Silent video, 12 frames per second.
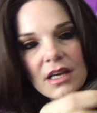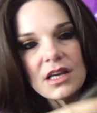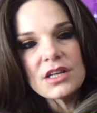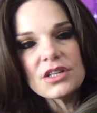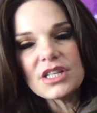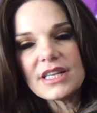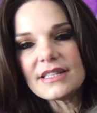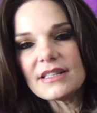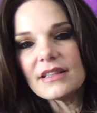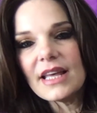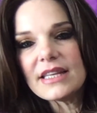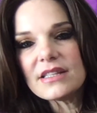She has a
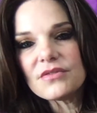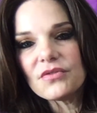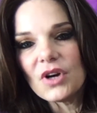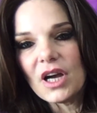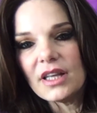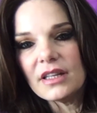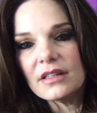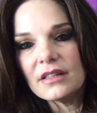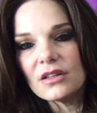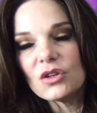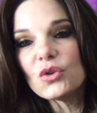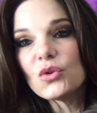lace front,
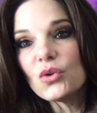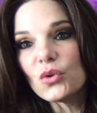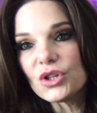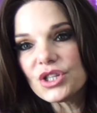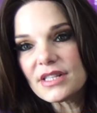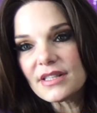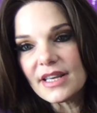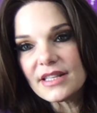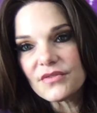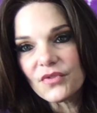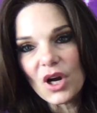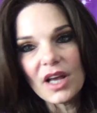gorgeous lace
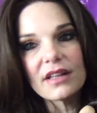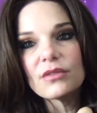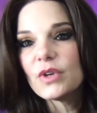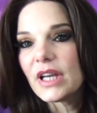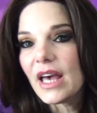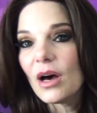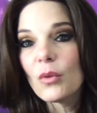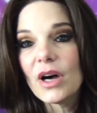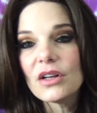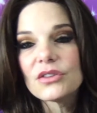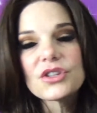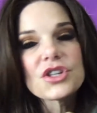front. Raquel
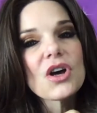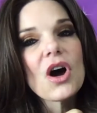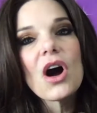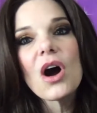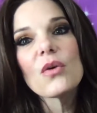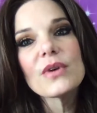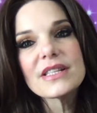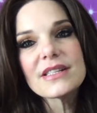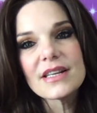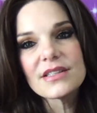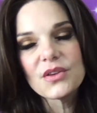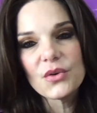Welch always
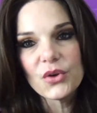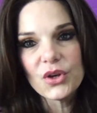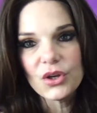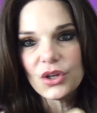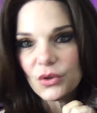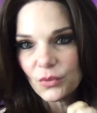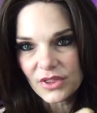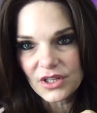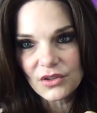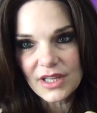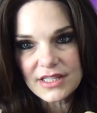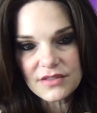does so good with their
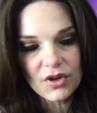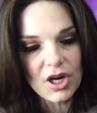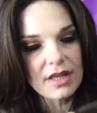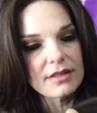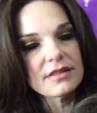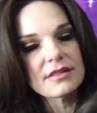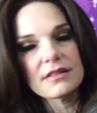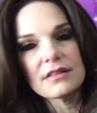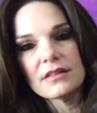lace fronts.